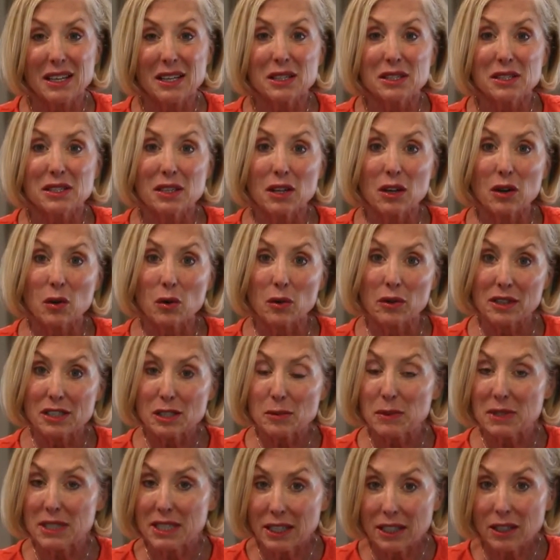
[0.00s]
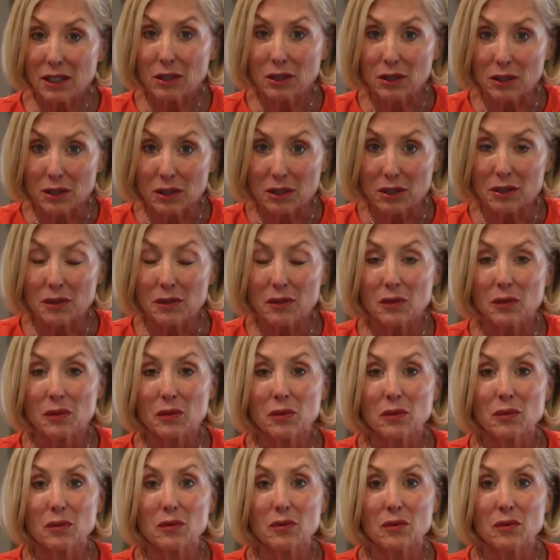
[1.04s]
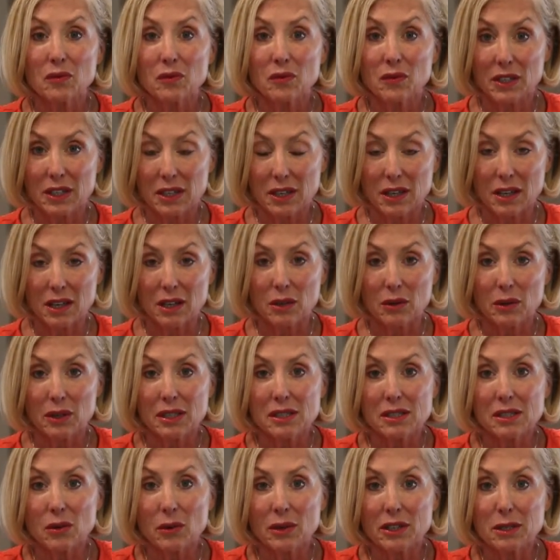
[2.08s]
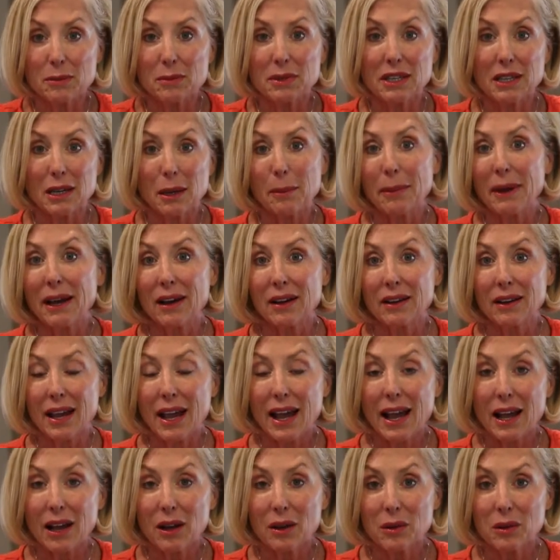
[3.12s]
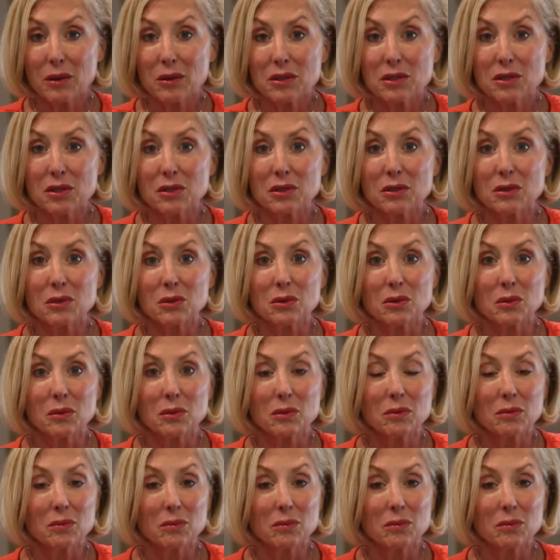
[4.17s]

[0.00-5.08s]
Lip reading: So this particular video is going to be about how to